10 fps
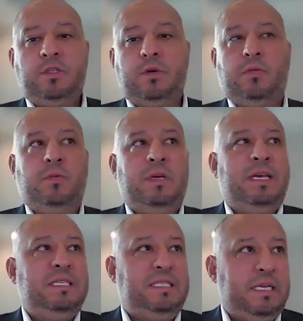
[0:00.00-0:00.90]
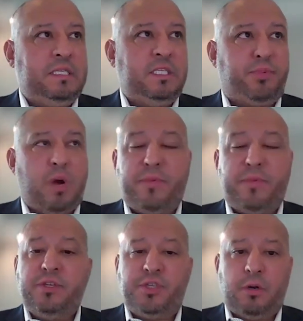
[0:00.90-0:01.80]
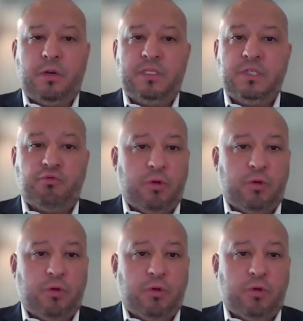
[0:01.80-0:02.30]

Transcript: So citizens property insurance is